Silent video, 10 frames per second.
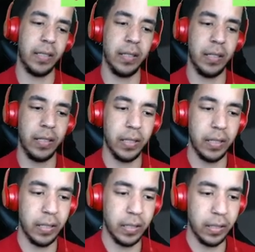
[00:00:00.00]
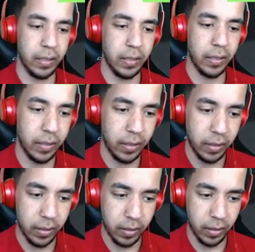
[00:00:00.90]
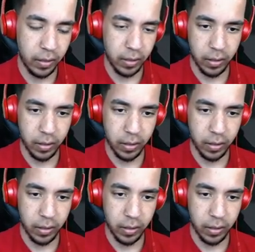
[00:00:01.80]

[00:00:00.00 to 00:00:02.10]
No one is speaking in this clip.